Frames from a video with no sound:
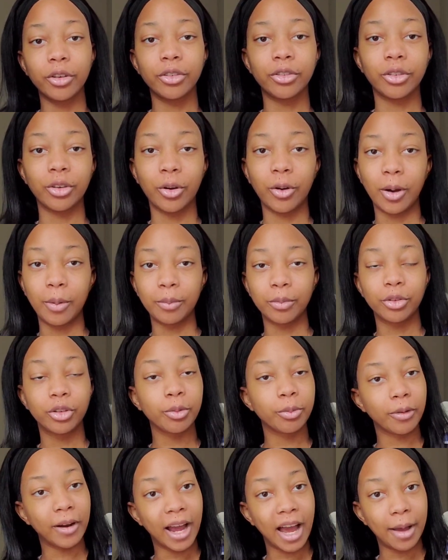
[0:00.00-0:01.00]
So I'm
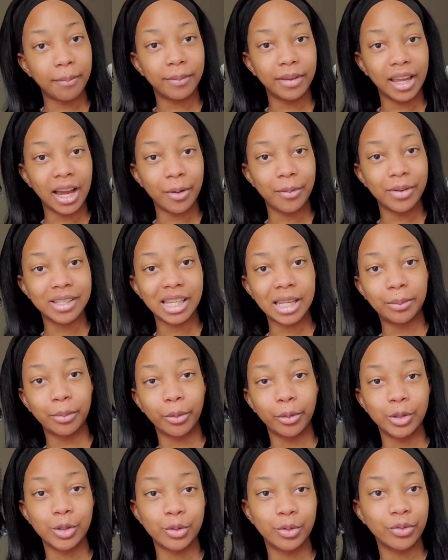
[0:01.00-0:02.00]
super happy I was
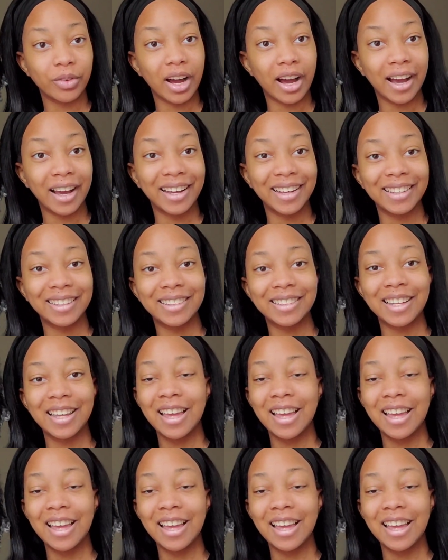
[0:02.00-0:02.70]
able to find